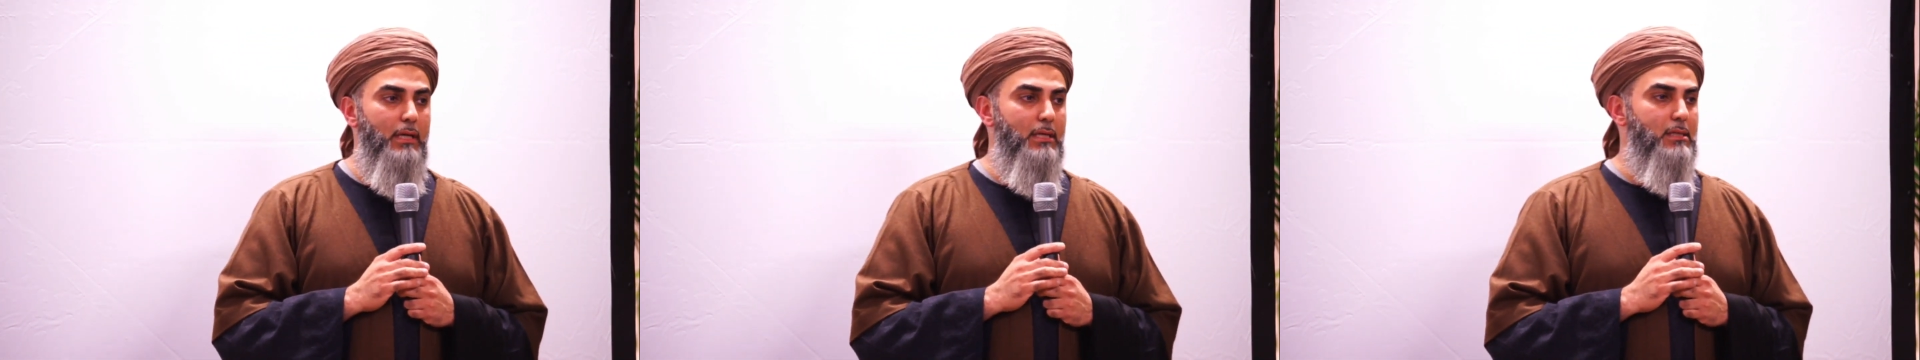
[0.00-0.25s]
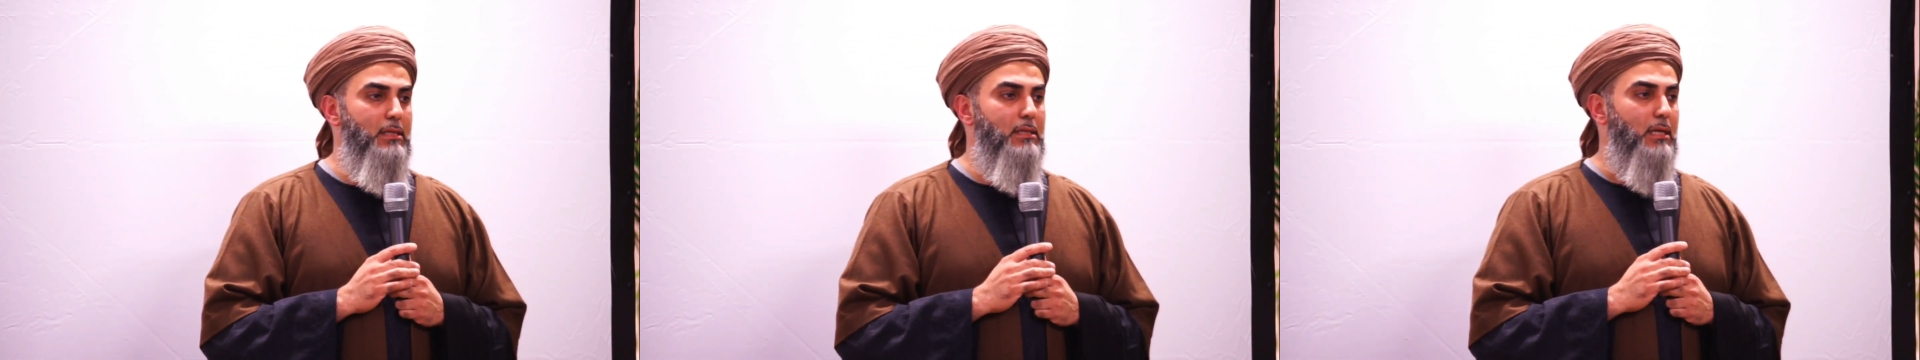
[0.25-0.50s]
is
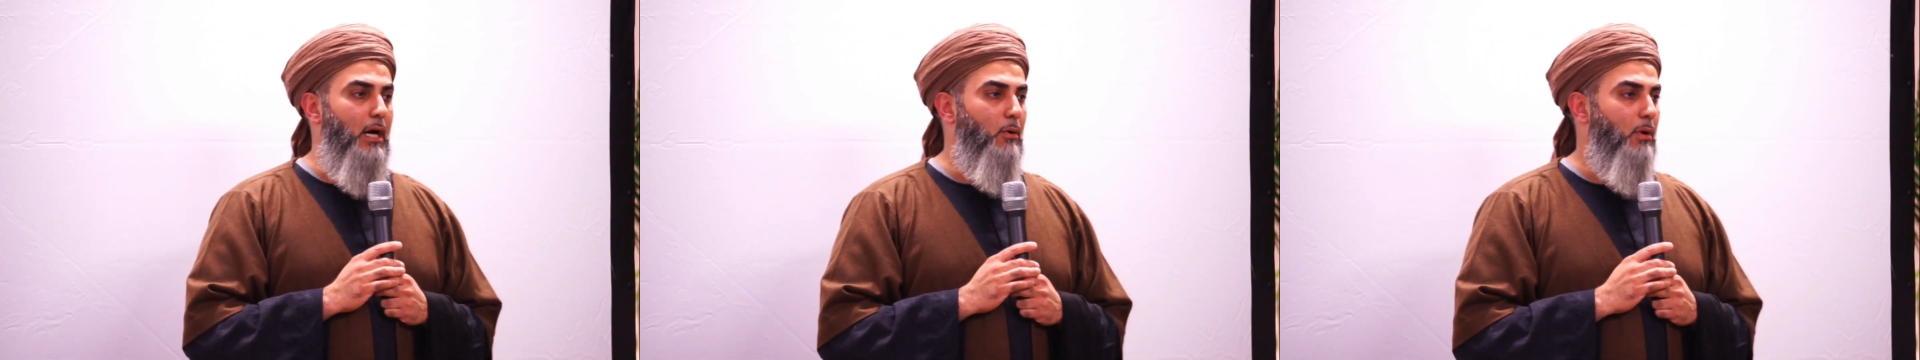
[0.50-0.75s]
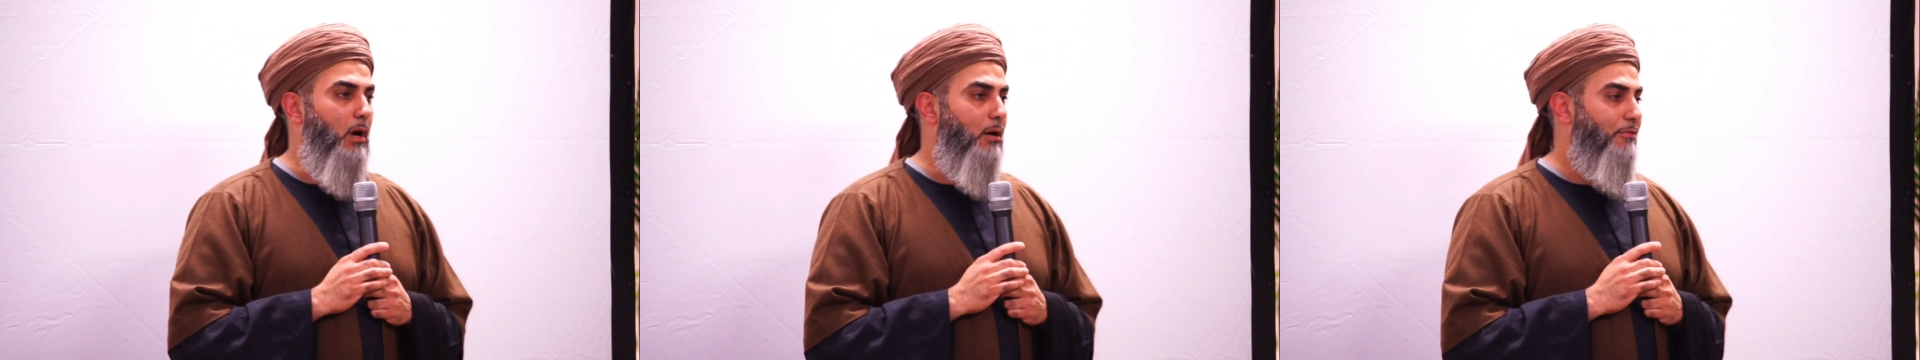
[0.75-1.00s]
the
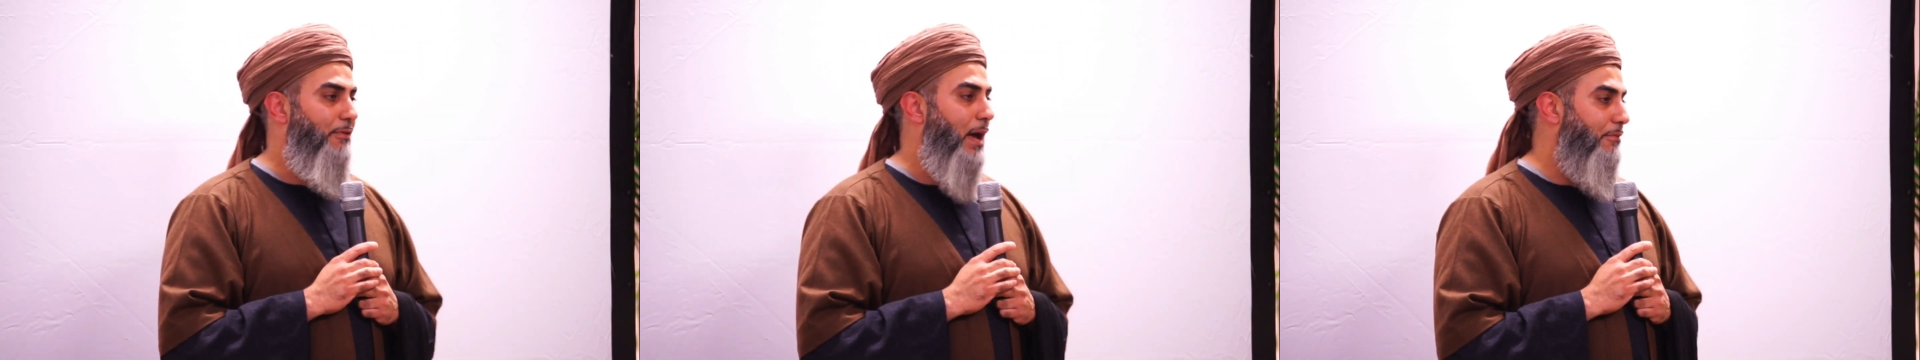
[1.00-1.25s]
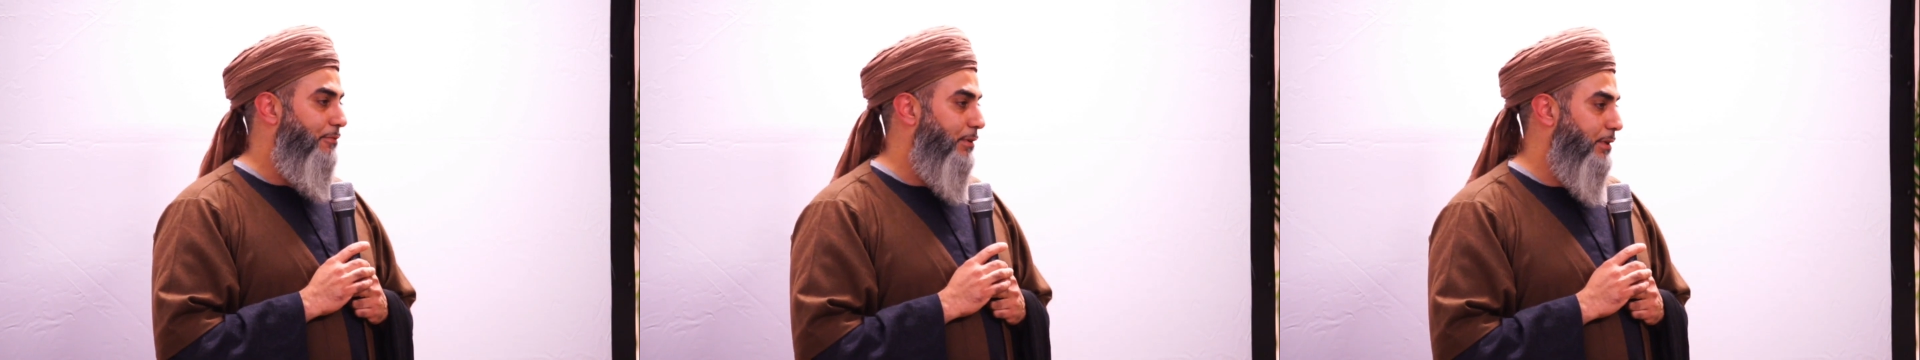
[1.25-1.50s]
tower of
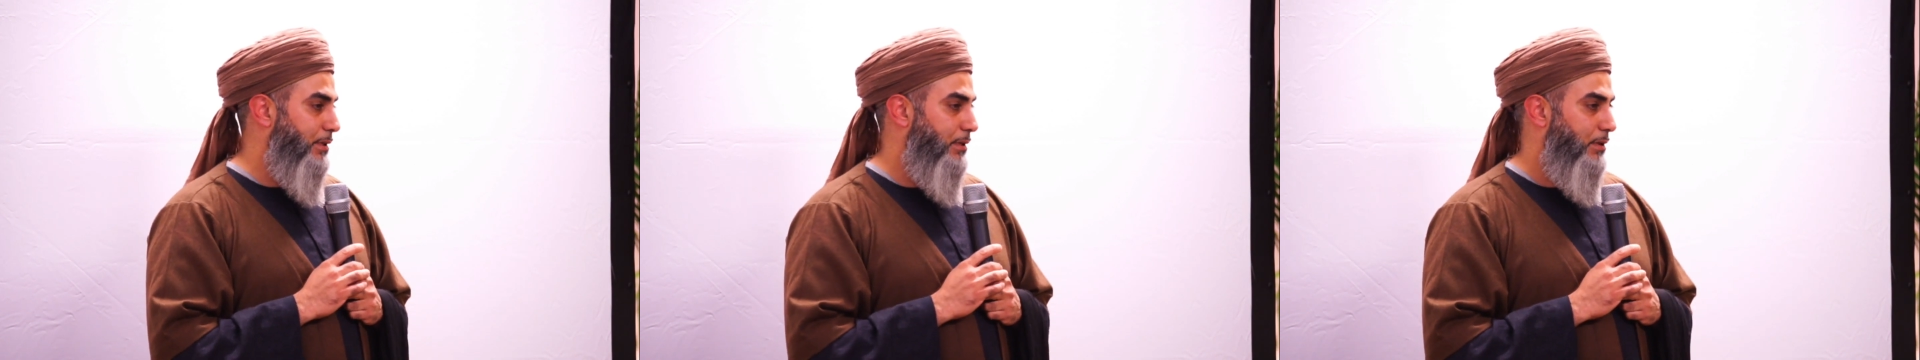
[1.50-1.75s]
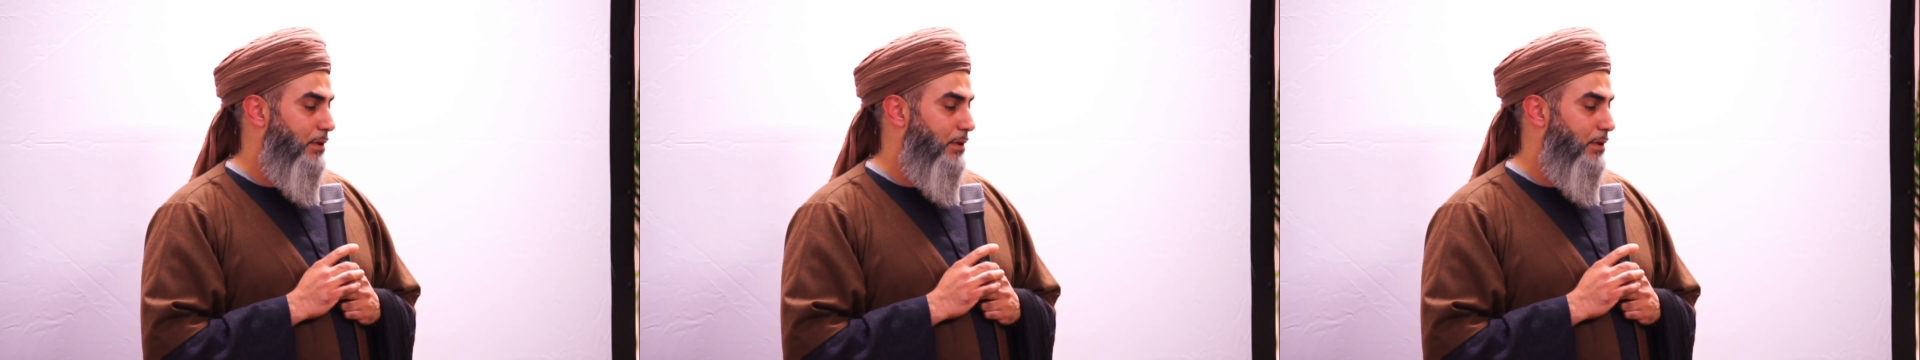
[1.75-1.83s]
effort,